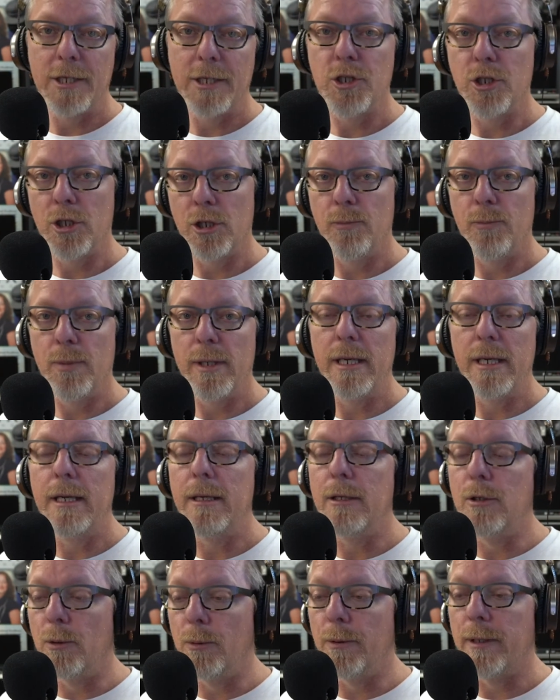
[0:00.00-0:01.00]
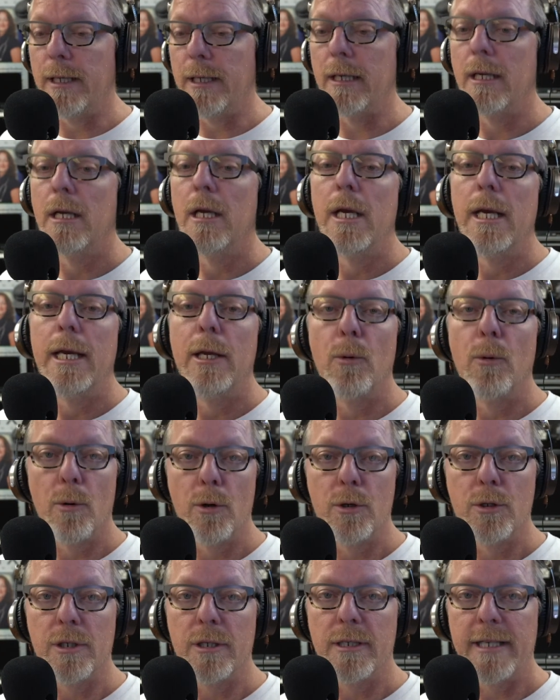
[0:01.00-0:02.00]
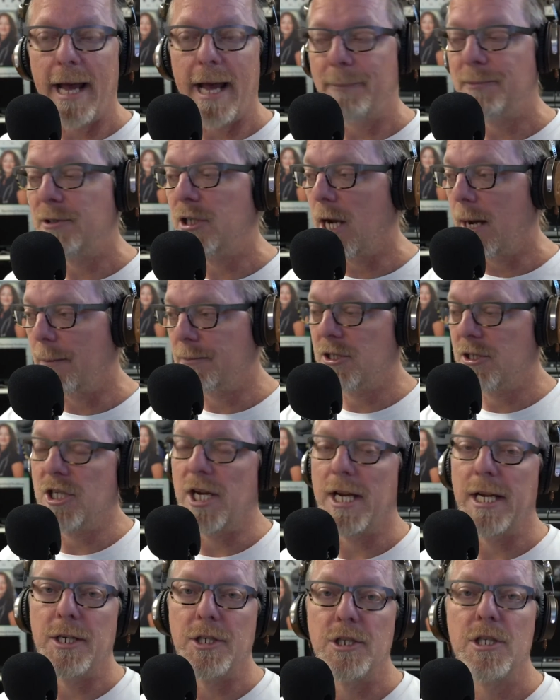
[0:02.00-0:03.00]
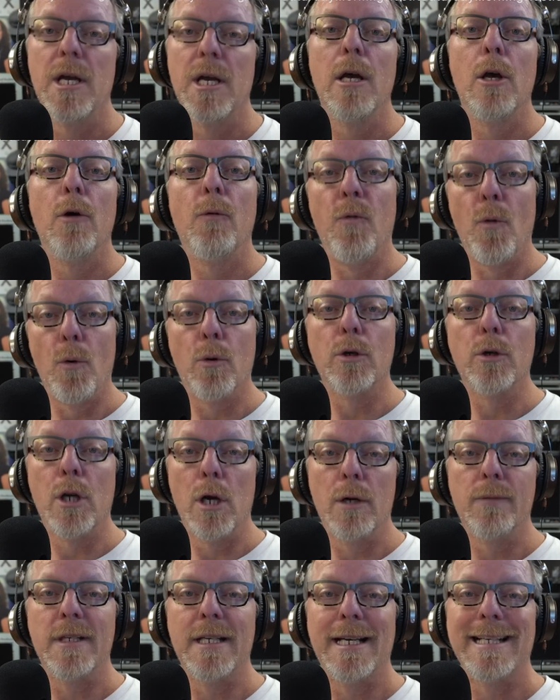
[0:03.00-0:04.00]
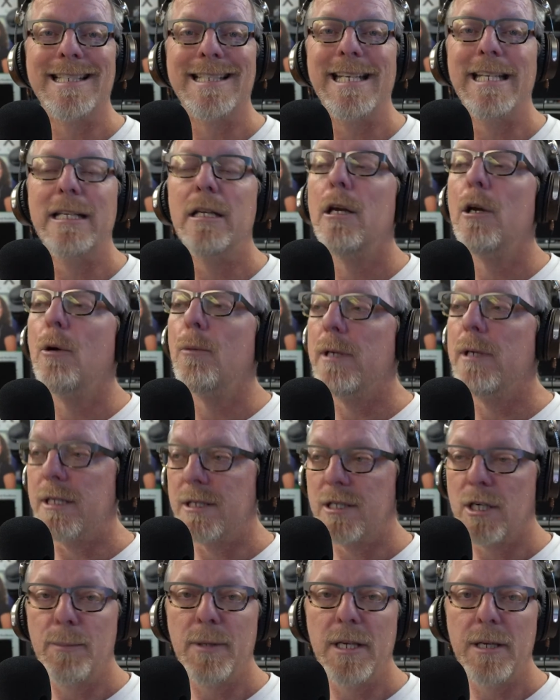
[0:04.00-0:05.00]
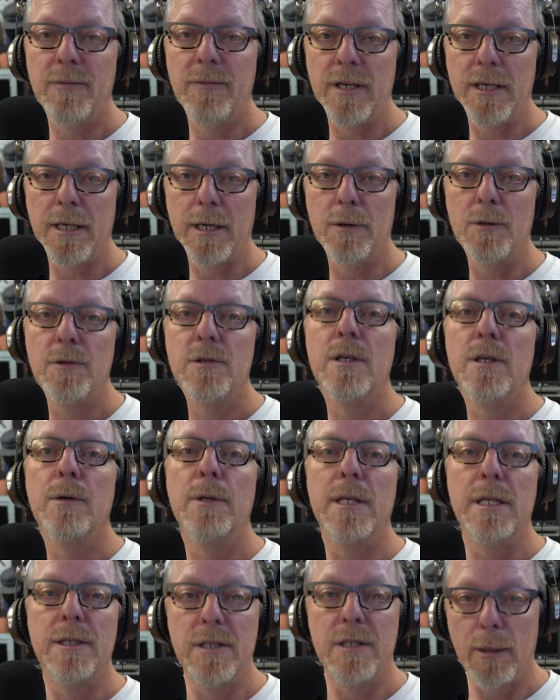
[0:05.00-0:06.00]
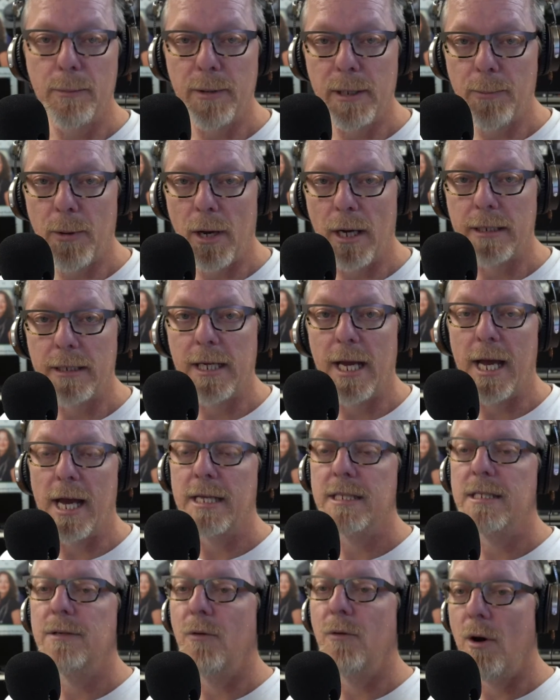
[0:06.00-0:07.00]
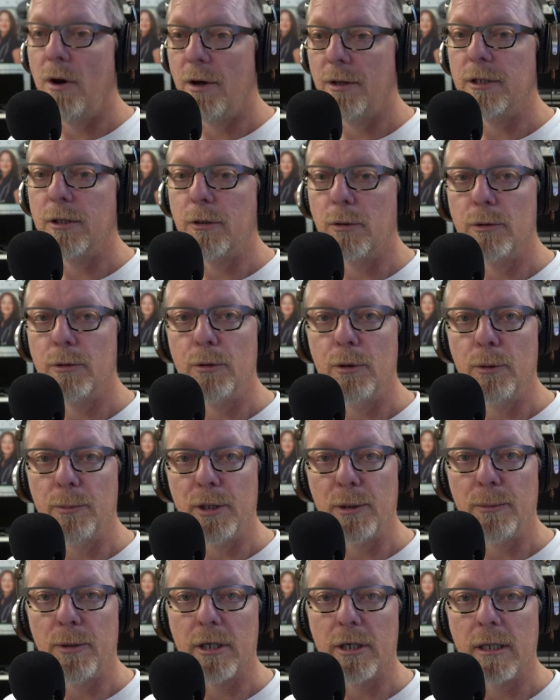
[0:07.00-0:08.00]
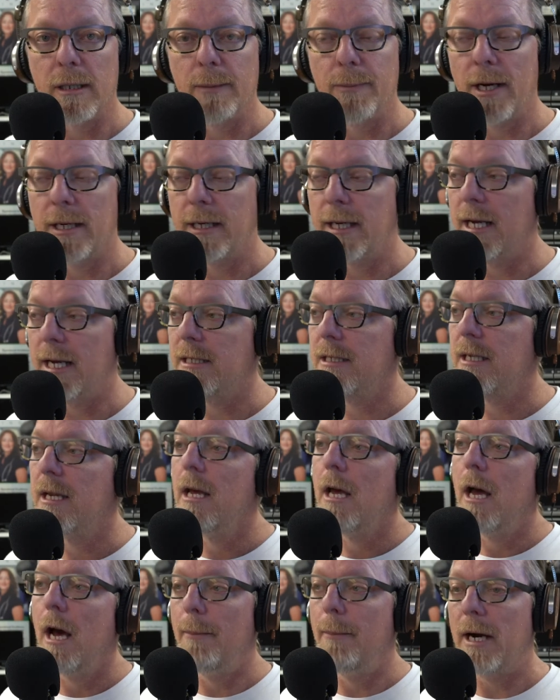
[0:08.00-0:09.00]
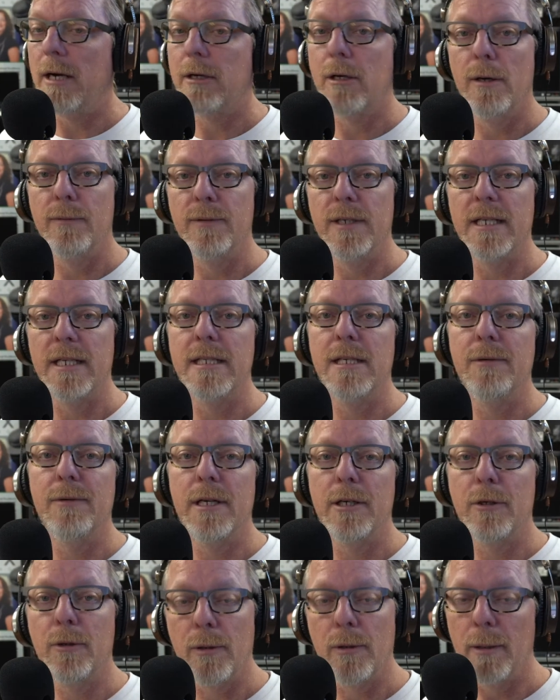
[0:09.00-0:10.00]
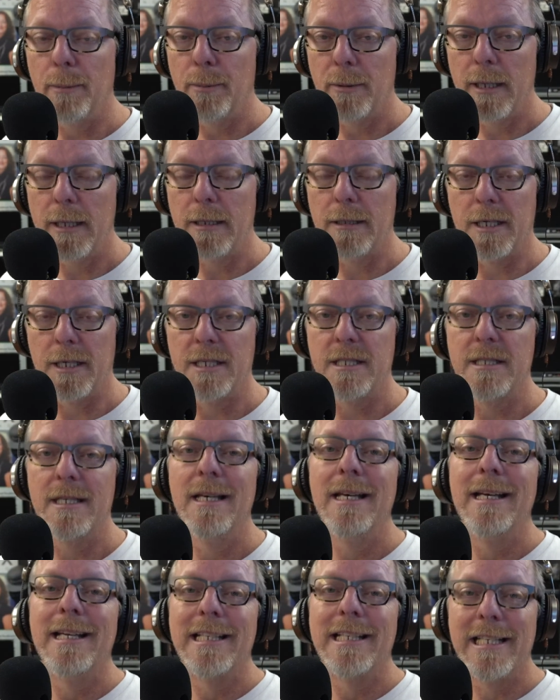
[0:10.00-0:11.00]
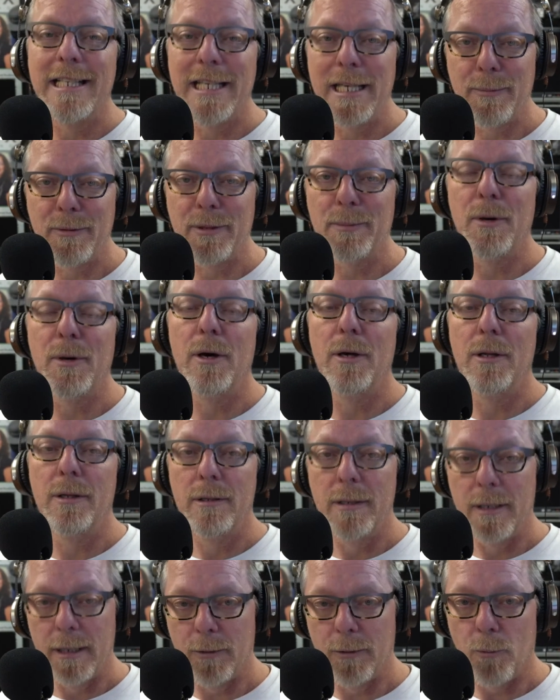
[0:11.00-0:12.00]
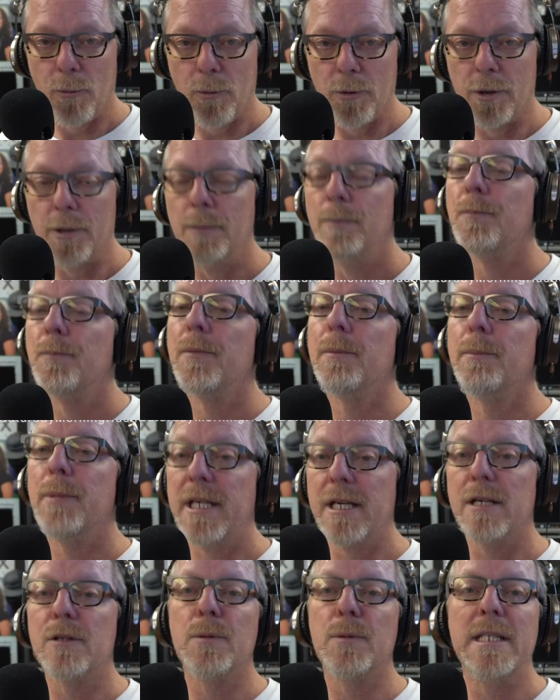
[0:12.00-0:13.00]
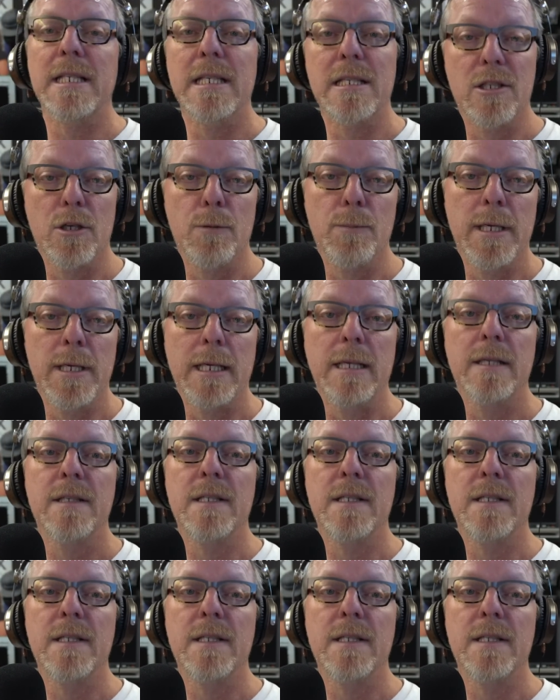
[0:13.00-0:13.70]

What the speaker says: should be doing in order to adapt, change for COVID-19. We did so many videos, we did so many podcasts on the Golden Group Neo Marketing podcast about COVID-19. We had to create a playlist to keep them all in order because we did so many.